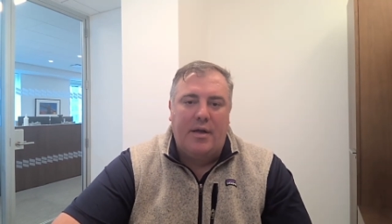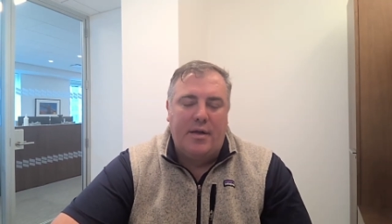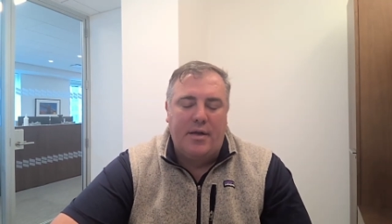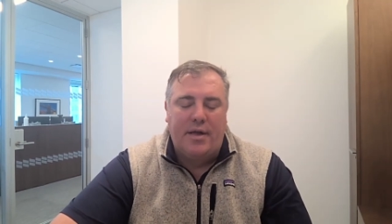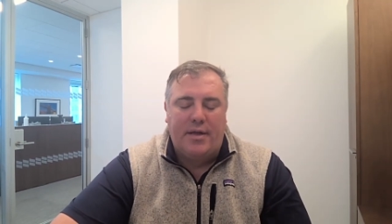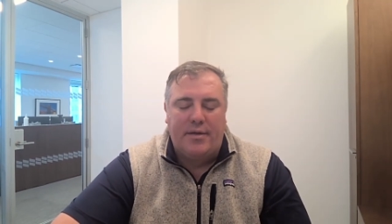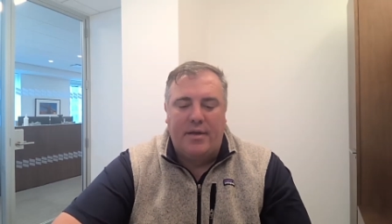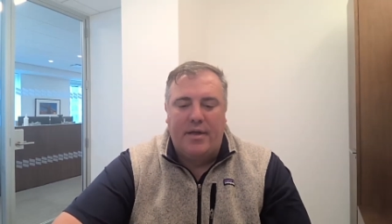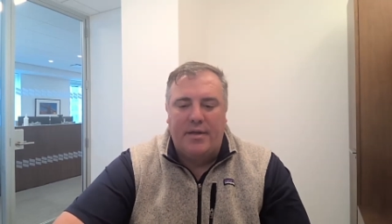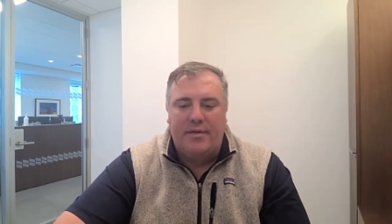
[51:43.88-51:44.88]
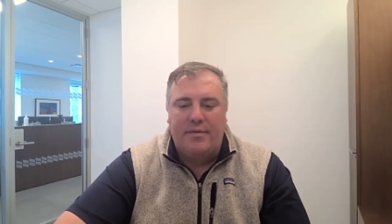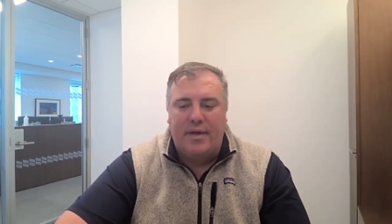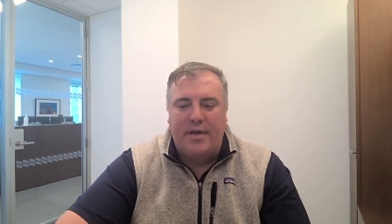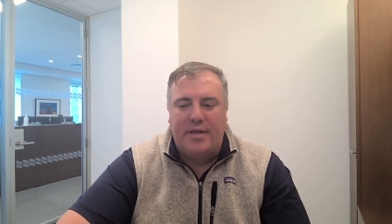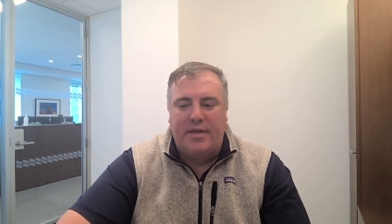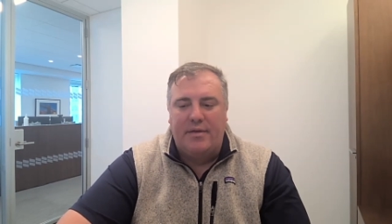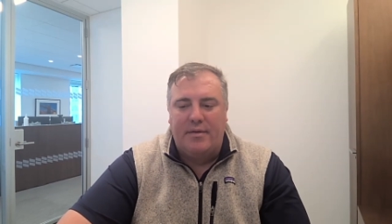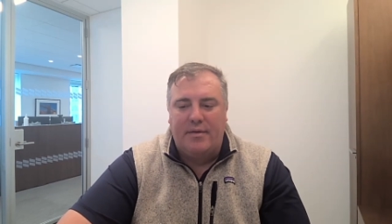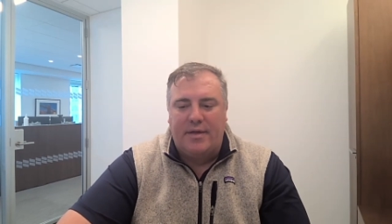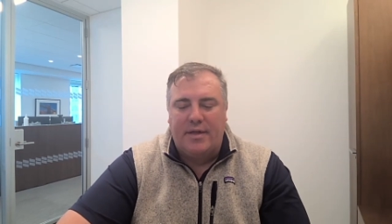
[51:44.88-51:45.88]
and then
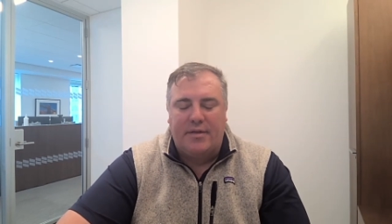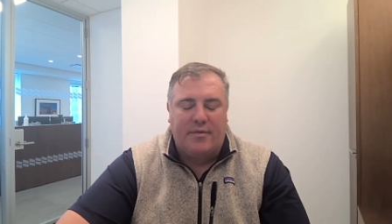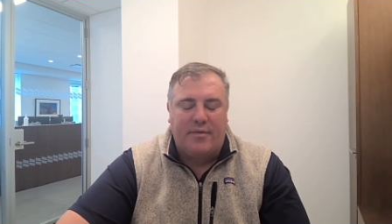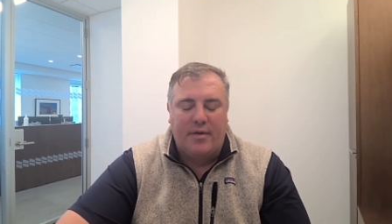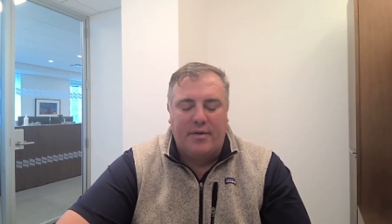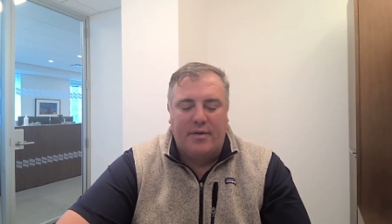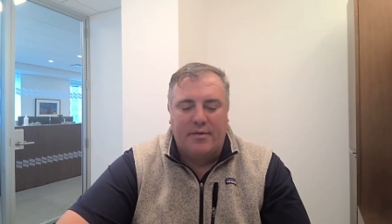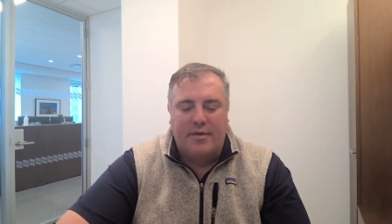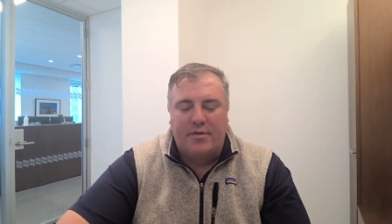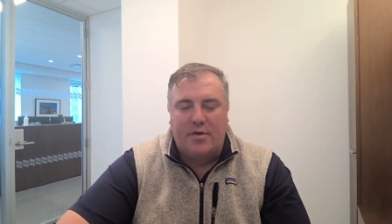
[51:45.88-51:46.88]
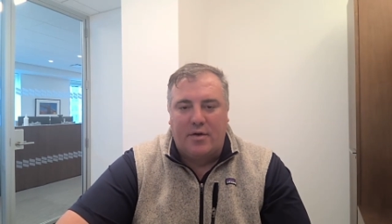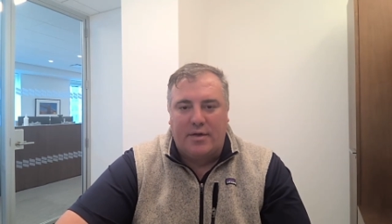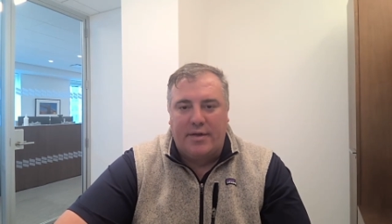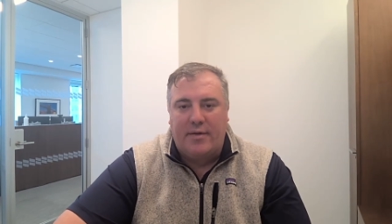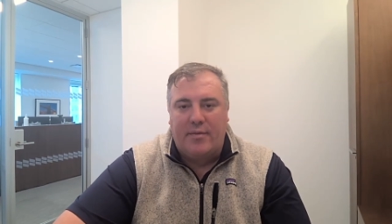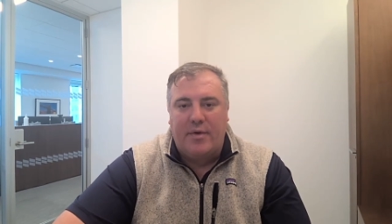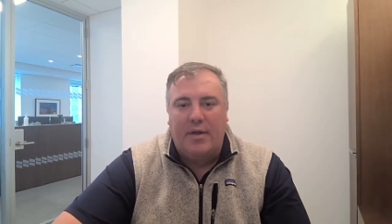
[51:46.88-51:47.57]
get their target that way.